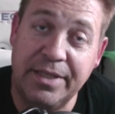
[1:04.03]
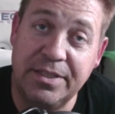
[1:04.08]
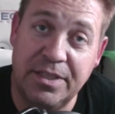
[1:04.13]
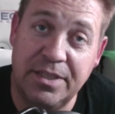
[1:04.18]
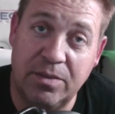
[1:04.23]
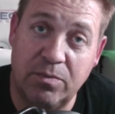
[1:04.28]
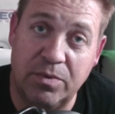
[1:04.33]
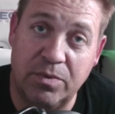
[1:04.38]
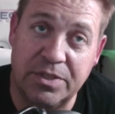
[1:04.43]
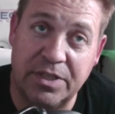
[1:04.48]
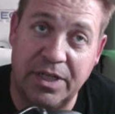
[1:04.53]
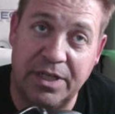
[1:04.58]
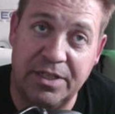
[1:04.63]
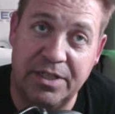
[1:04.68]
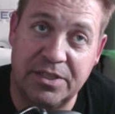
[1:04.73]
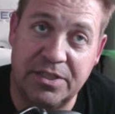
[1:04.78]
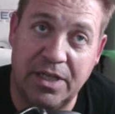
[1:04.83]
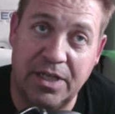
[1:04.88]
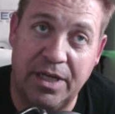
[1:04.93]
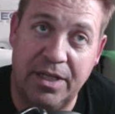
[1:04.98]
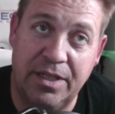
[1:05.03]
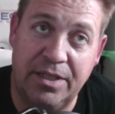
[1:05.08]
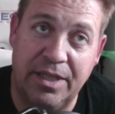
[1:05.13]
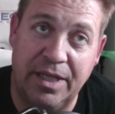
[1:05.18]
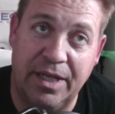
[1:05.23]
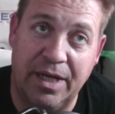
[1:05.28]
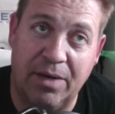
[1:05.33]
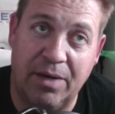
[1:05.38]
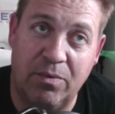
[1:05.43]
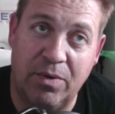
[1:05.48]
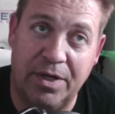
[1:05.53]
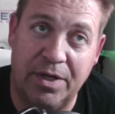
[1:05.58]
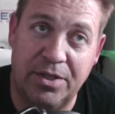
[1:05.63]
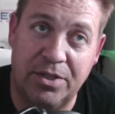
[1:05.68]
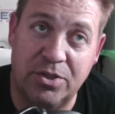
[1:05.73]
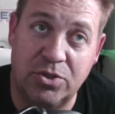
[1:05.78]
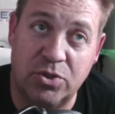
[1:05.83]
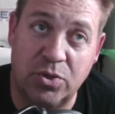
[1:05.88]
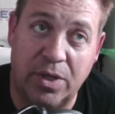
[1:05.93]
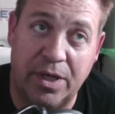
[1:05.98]
did was I decided that I wanted to
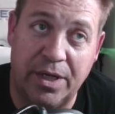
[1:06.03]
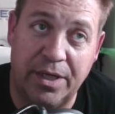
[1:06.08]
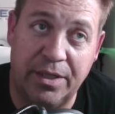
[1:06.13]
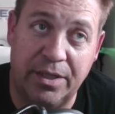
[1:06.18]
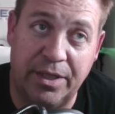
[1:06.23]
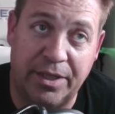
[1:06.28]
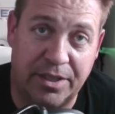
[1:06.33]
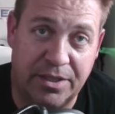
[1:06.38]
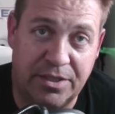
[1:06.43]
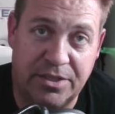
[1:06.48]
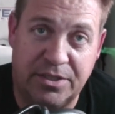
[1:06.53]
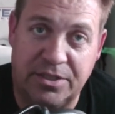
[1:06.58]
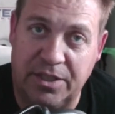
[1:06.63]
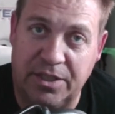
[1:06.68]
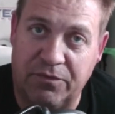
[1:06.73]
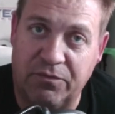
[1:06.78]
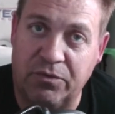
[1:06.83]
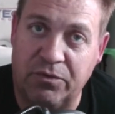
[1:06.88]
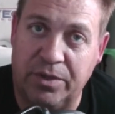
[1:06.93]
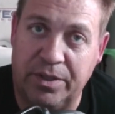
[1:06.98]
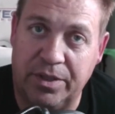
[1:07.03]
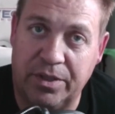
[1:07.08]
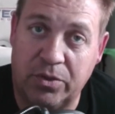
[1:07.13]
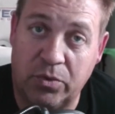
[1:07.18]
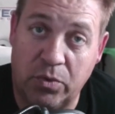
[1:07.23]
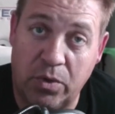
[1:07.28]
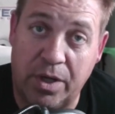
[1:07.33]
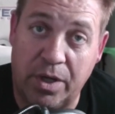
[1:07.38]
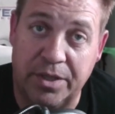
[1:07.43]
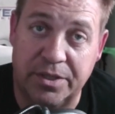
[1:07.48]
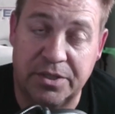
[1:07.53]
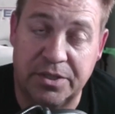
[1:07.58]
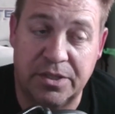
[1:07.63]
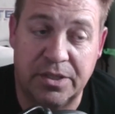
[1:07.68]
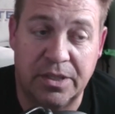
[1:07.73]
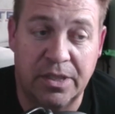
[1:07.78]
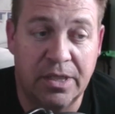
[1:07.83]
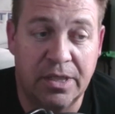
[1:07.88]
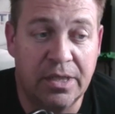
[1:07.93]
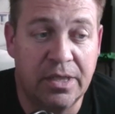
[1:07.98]
try like a different crust.
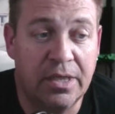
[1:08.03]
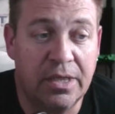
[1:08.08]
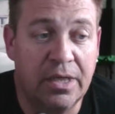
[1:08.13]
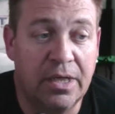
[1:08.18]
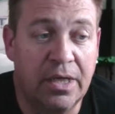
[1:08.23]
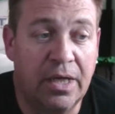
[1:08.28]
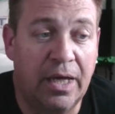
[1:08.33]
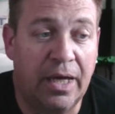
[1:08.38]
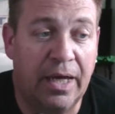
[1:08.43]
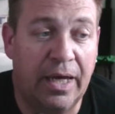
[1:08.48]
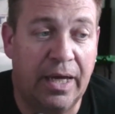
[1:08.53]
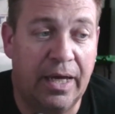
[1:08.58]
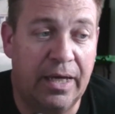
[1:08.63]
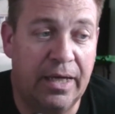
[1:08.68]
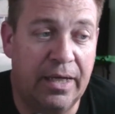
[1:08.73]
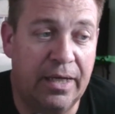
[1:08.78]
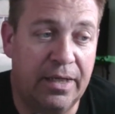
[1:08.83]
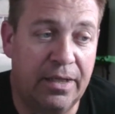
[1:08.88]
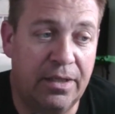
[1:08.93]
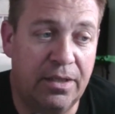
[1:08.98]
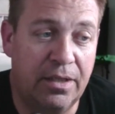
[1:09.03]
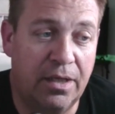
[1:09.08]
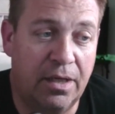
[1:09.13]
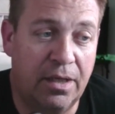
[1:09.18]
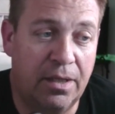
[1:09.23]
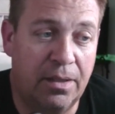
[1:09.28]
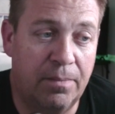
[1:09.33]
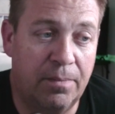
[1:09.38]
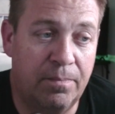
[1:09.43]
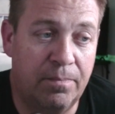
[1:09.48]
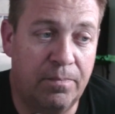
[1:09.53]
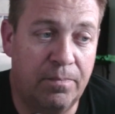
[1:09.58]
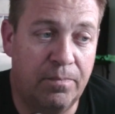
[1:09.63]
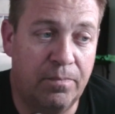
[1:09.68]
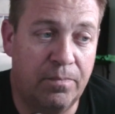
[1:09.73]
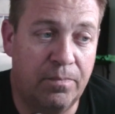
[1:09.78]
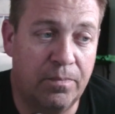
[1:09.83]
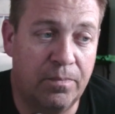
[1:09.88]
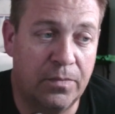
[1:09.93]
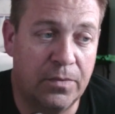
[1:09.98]
And
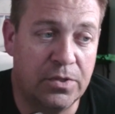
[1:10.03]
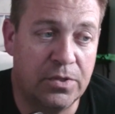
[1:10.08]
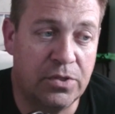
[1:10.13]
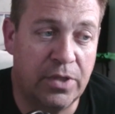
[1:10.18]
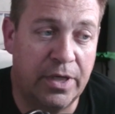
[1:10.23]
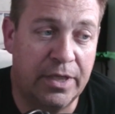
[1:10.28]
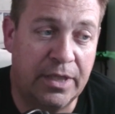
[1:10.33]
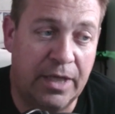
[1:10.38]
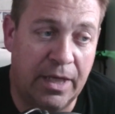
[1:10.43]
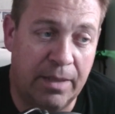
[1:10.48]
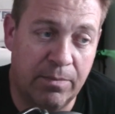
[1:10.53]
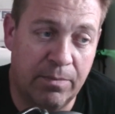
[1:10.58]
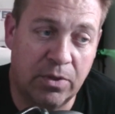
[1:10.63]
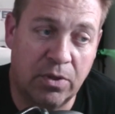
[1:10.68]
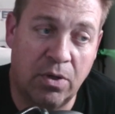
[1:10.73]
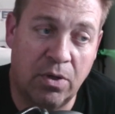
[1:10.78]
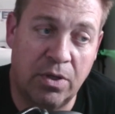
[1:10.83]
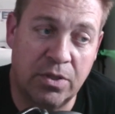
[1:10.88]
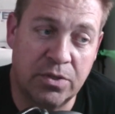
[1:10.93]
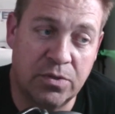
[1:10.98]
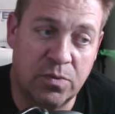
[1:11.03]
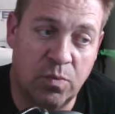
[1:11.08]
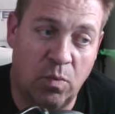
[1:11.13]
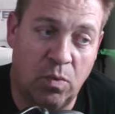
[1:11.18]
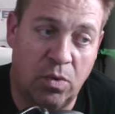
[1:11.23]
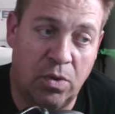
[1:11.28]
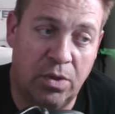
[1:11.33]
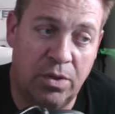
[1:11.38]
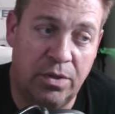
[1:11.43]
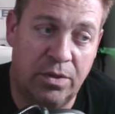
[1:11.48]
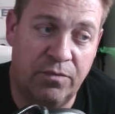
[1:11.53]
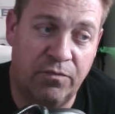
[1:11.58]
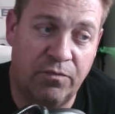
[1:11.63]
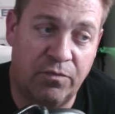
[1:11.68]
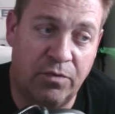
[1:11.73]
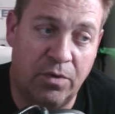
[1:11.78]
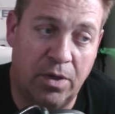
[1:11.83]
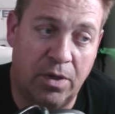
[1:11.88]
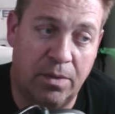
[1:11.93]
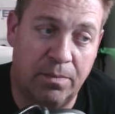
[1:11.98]
so I came across one
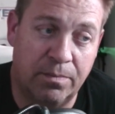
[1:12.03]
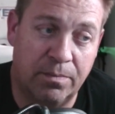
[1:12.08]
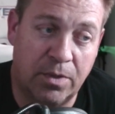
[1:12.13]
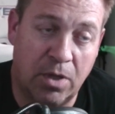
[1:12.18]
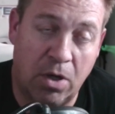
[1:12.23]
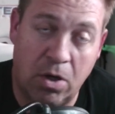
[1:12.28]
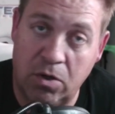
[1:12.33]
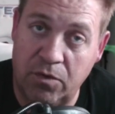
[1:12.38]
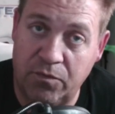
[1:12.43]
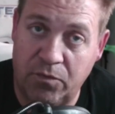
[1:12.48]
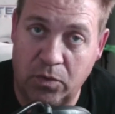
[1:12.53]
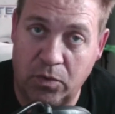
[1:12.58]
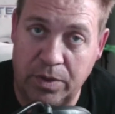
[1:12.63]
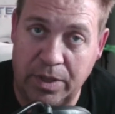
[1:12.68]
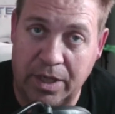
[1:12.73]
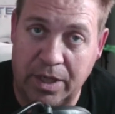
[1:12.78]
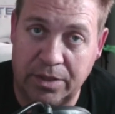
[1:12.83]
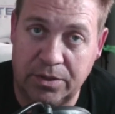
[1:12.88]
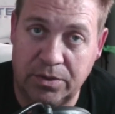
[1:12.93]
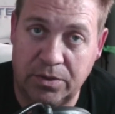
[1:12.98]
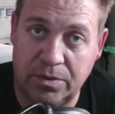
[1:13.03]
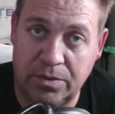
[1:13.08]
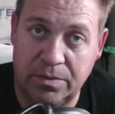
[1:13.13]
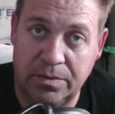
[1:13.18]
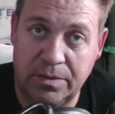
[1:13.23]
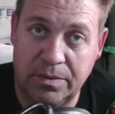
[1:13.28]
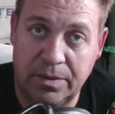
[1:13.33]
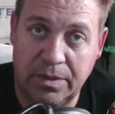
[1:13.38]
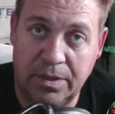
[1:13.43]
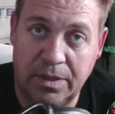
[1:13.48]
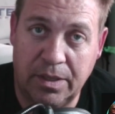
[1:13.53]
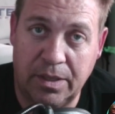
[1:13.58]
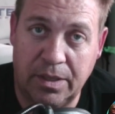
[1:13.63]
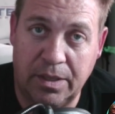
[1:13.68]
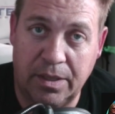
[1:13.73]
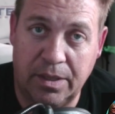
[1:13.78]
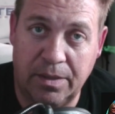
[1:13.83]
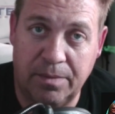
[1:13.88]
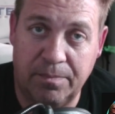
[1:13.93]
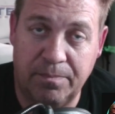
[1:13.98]
from Carnivore Doctor.
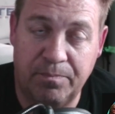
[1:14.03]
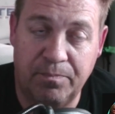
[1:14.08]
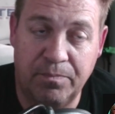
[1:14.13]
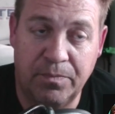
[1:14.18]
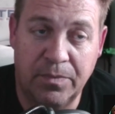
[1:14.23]
I